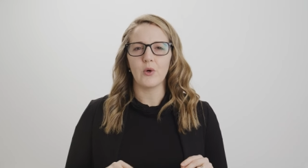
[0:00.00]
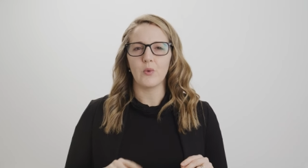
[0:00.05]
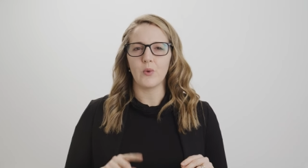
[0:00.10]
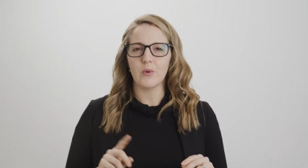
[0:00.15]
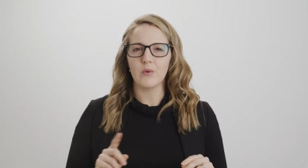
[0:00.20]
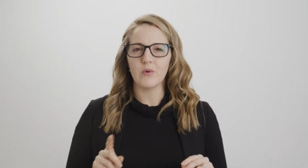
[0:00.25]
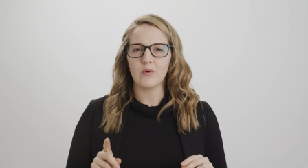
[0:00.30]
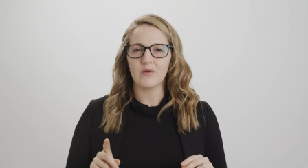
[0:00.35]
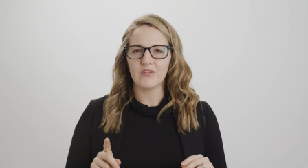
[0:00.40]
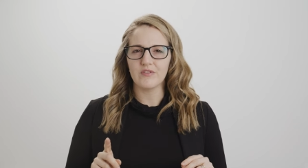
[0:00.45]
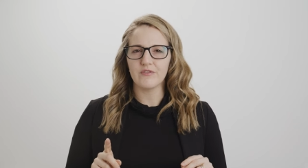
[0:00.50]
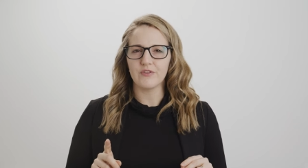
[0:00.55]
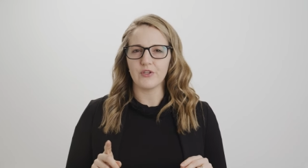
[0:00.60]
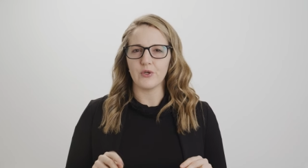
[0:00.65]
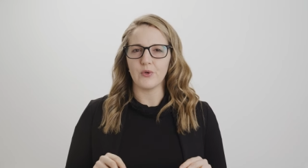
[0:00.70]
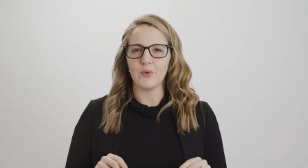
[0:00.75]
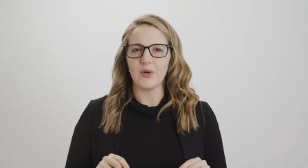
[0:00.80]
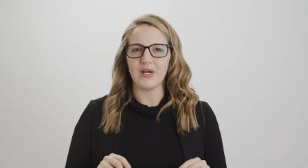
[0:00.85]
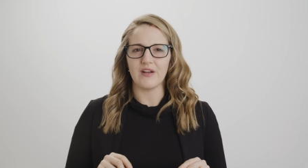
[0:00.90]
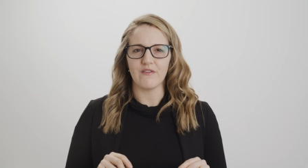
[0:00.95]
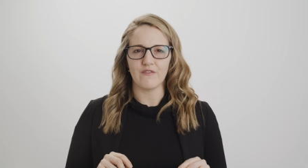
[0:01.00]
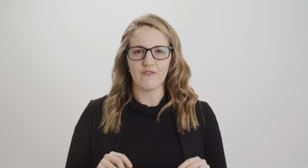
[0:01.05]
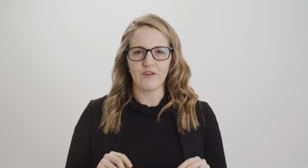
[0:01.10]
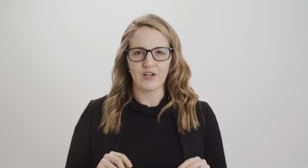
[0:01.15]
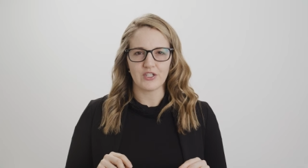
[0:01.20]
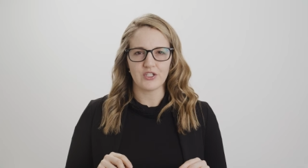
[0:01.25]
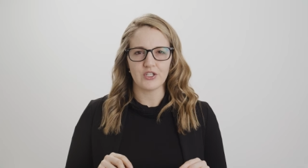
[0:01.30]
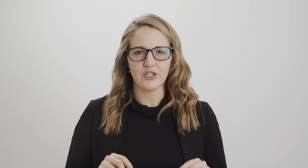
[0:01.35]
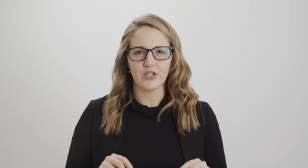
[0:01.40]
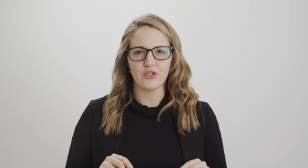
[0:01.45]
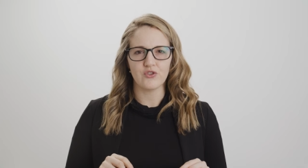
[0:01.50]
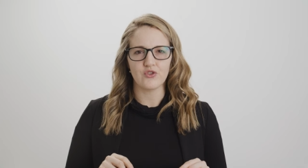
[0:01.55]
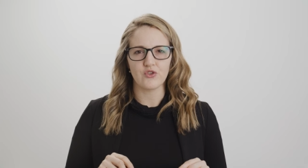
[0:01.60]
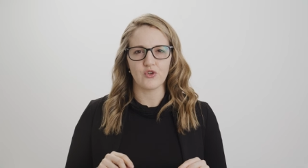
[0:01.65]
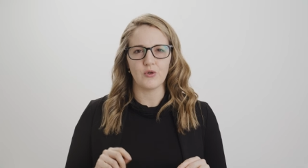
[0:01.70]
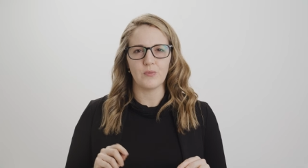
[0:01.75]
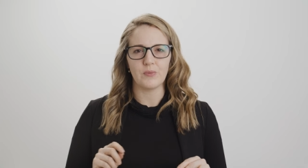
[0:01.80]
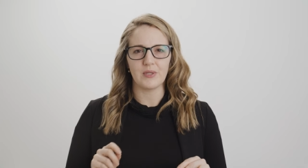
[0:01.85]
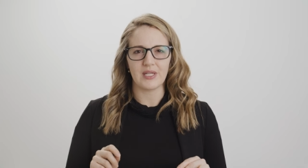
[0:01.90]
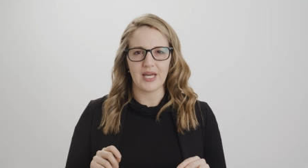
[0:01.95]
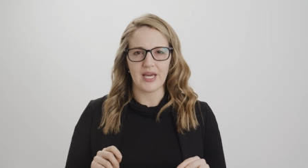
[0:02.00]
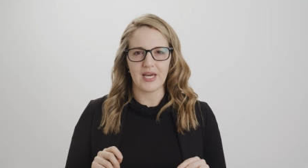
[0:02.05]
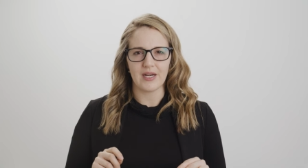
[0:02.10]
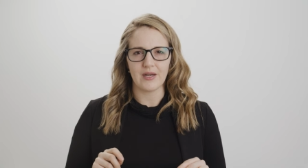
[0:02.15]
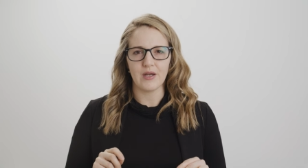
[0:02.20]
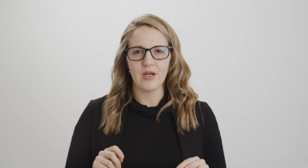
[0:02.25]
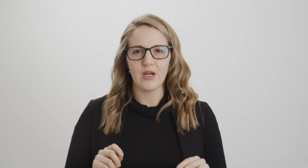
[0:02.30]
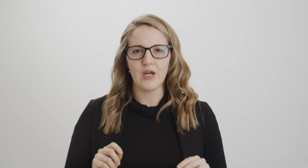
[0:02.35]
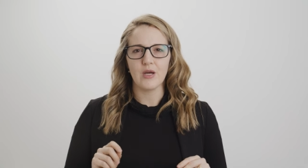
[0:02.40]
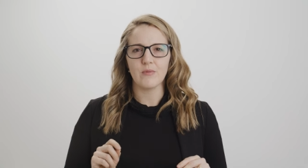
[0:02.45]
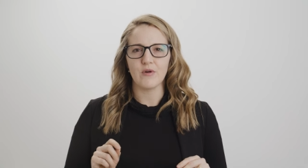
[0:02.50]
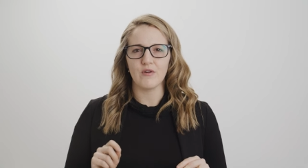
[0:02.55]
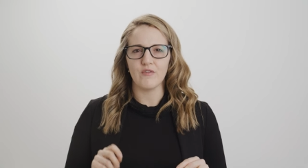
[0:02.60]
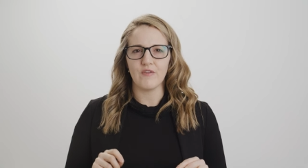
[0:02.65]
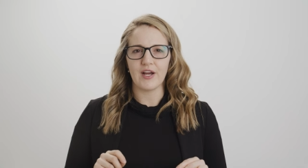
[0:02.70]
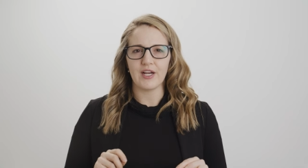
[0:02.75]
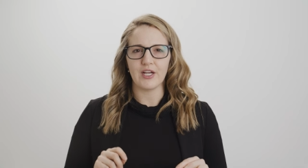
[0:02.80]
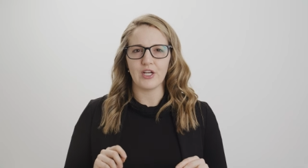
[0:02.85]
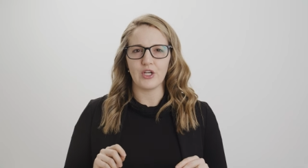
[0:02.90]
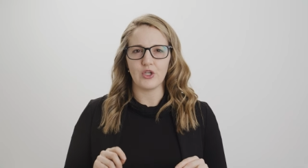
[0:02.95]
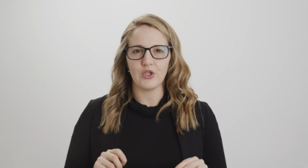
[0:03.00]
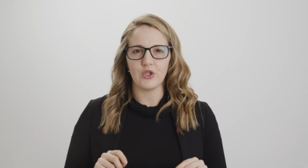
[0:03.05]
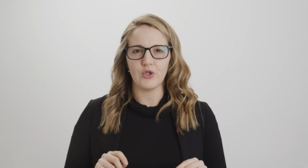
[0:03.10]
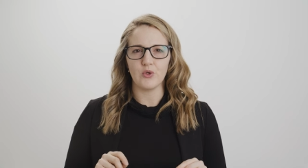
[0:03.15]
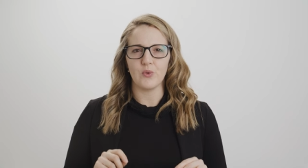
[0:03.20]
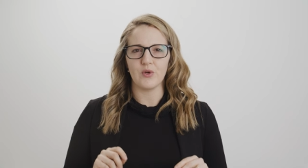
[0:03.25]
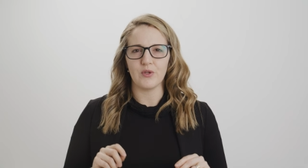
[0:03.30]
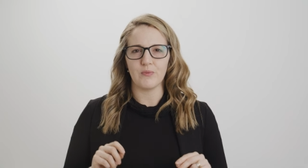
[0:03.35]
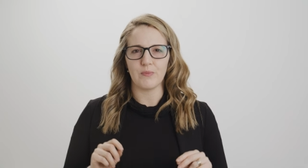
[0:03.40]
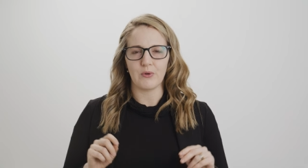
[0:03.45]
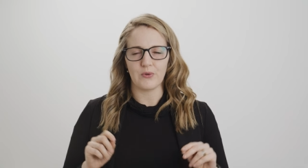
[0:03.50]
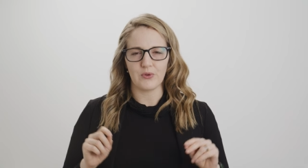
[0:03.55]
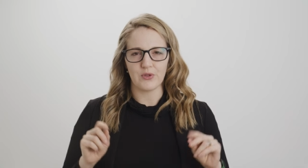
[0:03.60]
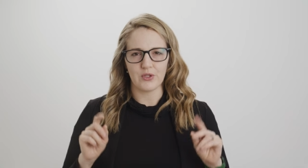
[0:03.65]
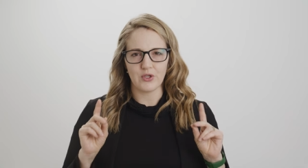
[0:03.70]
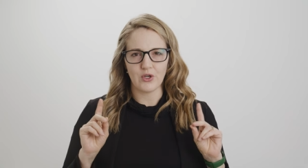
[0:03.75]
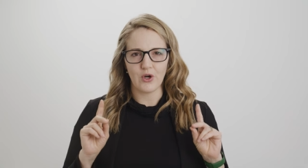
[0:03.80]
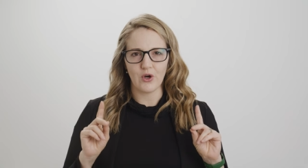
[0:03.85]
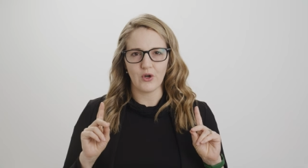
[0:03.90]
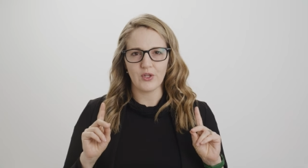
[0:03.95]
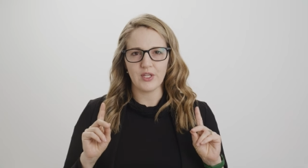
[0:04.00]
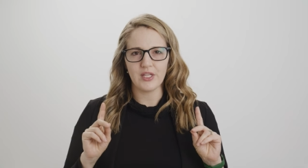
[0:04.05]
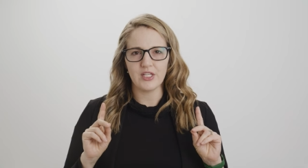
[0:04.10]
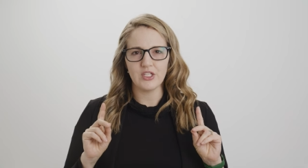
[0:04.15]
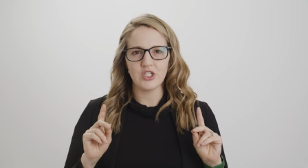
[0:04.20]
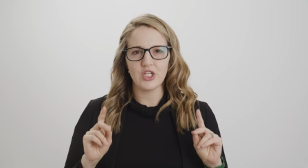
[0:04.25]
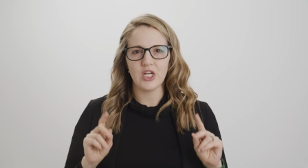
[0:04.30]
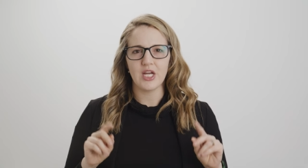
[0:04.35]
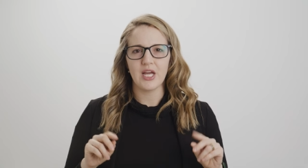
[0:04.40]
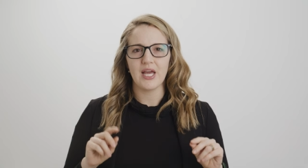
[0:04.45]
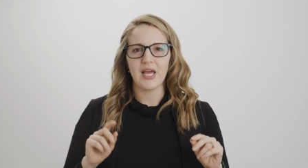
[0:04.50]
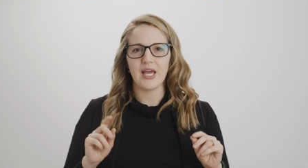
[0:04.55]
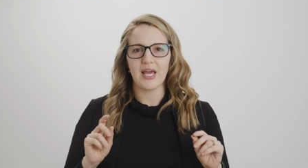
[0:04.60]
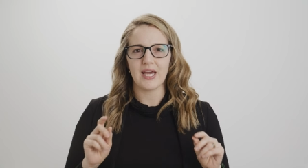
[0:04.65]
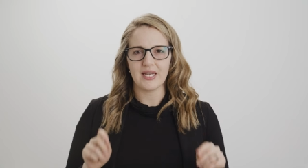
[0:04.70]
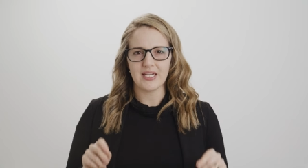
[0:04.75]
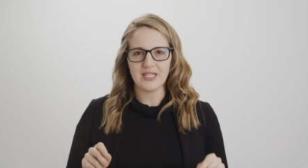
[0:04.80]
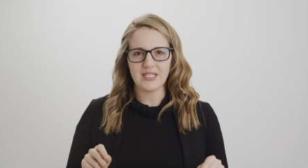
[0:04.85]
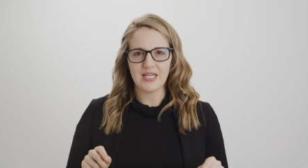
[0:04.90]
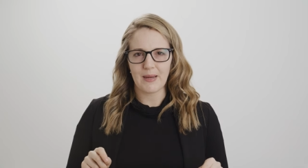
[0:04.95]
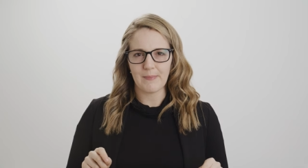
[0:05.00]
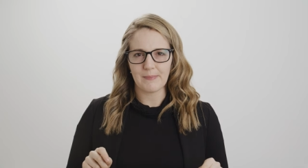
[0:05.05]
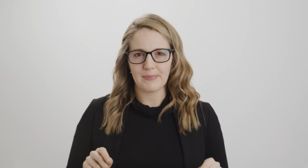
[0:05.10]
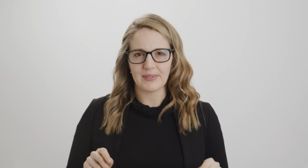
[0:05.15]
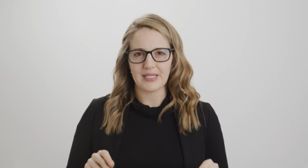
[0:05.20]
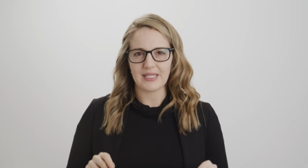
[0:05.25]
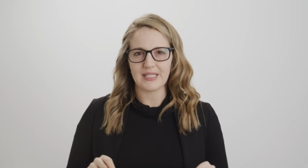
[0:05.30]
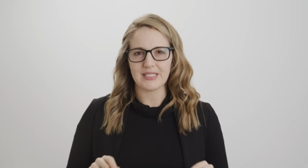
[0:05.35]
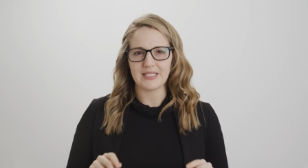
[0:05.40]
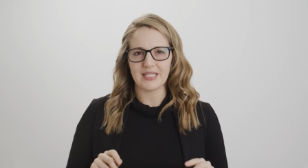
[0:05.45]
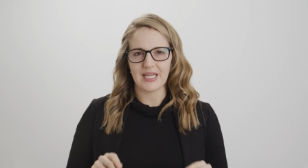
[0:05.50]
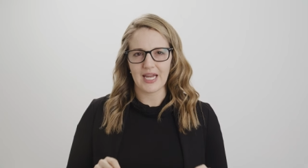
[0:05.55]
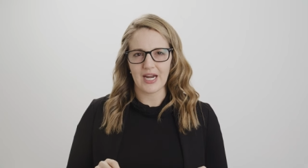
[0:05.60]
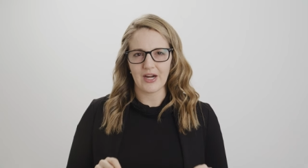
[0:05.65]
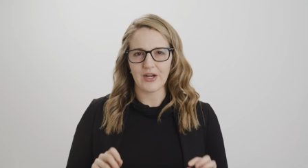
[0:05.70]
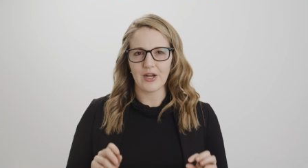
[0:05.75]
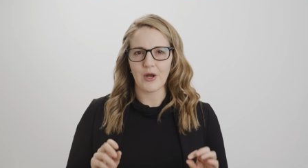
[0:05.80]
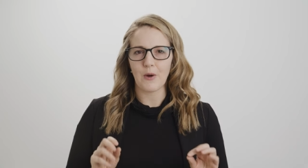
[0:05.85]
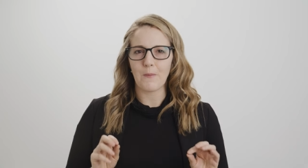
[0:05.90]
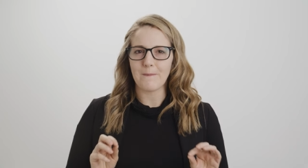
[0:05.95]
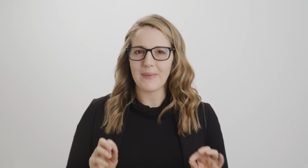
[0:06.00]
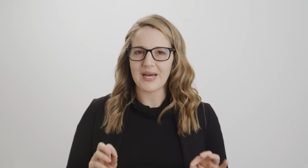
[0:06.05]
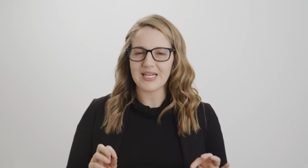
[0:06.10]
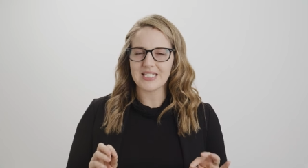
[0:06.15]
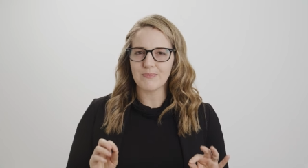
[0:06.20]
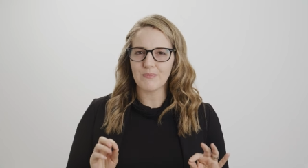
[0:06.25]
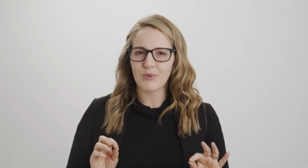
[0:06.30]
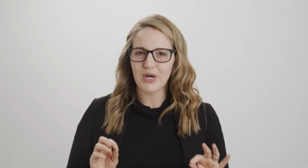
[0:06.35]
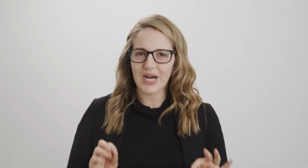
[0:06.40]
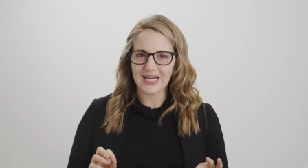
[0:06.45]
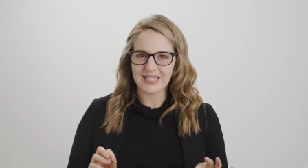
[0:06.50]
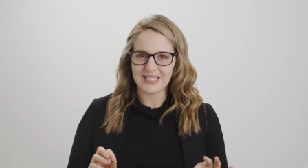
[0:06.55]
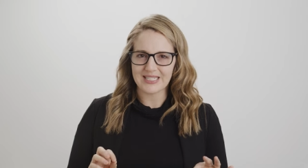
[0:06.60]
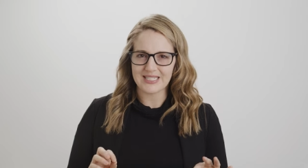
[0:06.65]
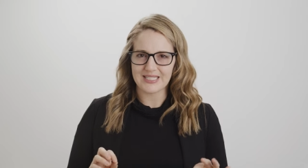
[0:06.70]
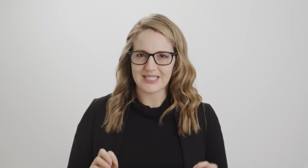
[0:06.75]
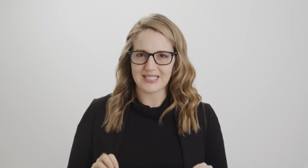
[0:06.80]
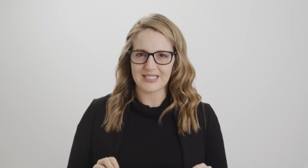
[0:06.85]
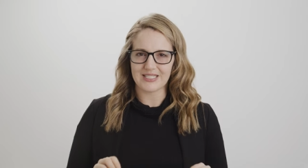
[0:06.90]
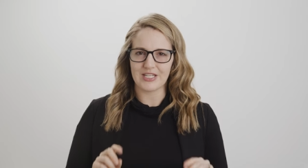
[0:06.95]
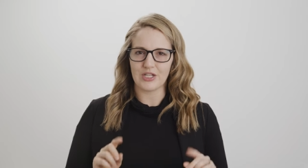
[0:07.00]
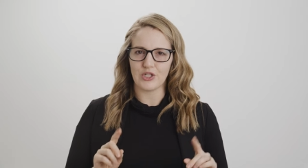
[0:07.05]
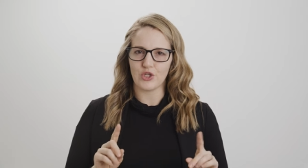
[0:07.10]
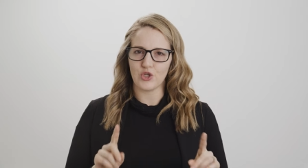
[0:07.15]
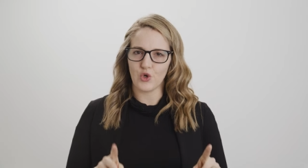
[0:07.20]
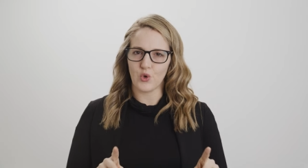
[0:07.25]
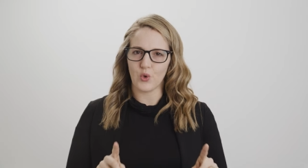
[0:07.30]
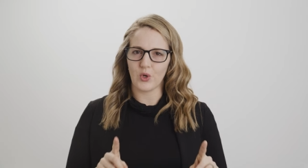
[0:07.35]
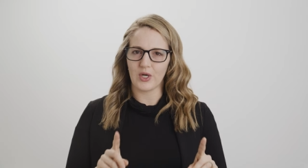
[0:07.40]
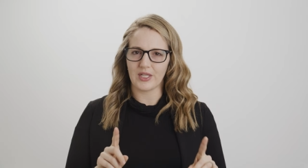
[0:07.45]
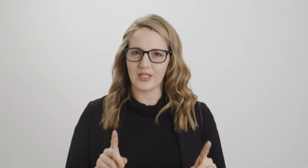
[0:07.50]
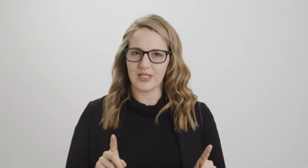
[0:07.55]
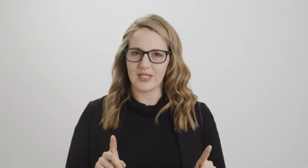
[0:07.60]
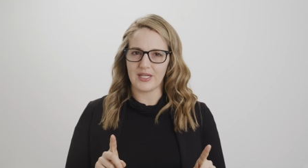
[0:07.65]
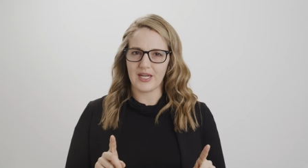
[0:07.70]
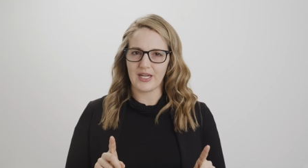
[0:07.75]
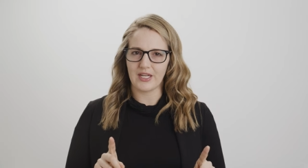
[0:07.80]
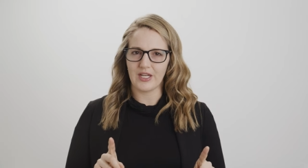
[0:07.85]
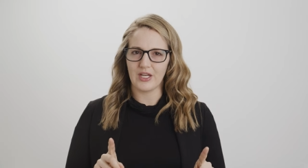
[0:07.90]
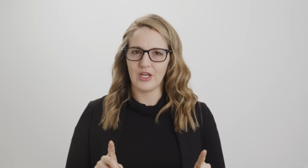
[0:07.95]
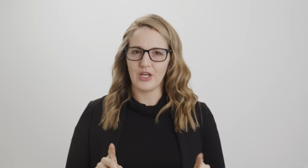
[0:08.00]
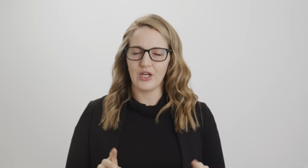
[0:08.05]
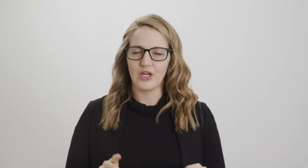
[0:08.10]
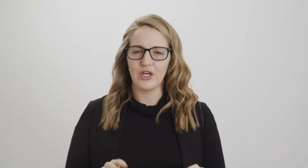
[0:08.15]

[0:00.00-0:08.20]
we will review an infection control plan, providing you with both the knowledge and a template to carry out best practices in your clinic.